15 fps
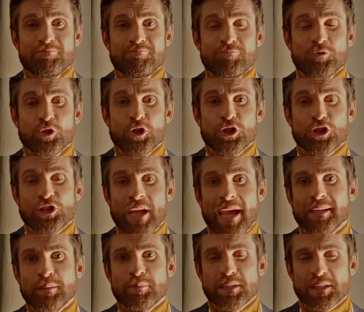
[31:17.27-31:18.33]
She's
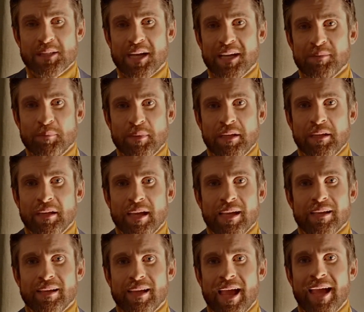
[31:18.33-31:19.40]
standing beside me,
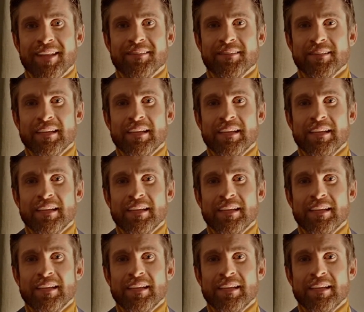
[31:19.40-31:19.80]
and